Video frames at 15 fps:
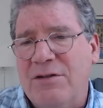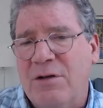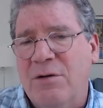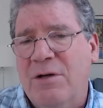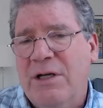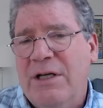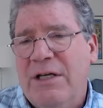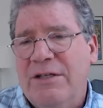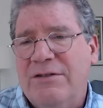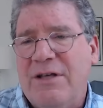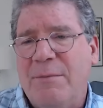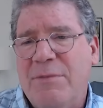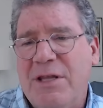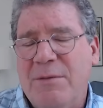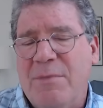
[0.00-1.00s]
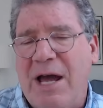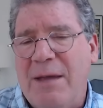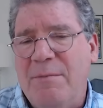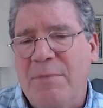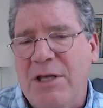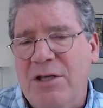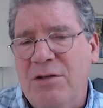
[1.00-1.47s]
So something
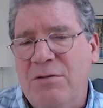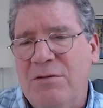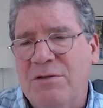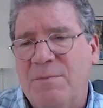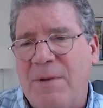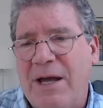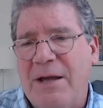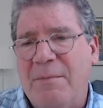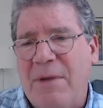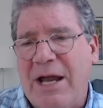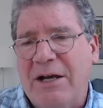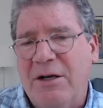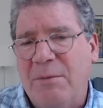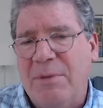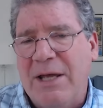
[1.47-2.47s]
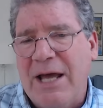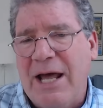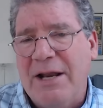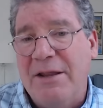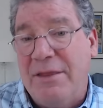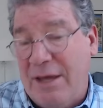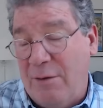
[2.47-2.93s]
might be used by a
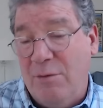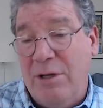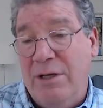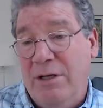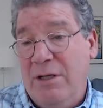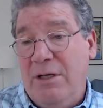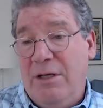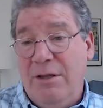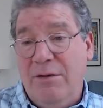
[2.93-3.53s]
microbiota that would